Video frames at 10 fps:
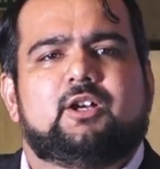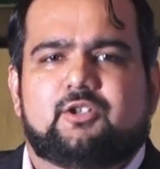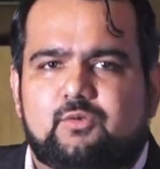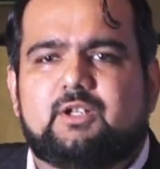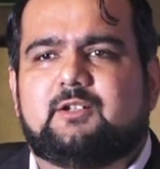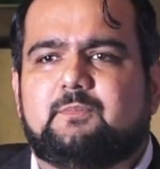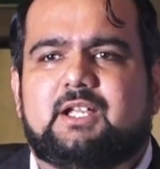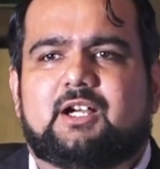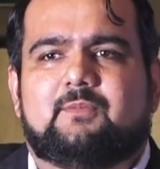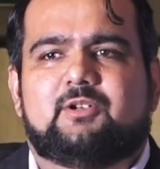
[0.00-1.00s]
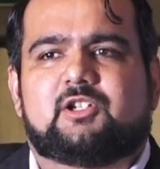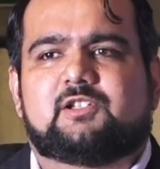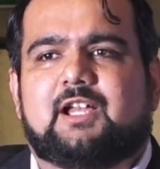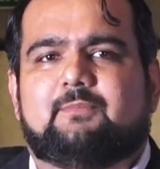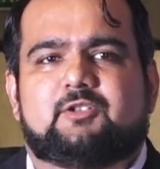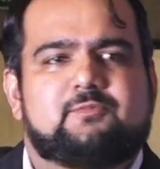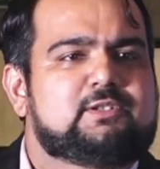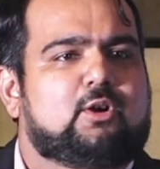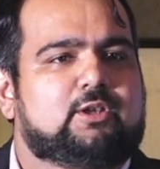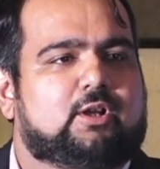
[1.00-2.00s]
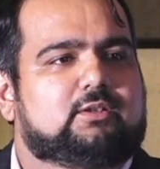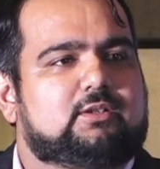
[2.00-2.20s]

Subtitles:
should it be a commercial establishment or not?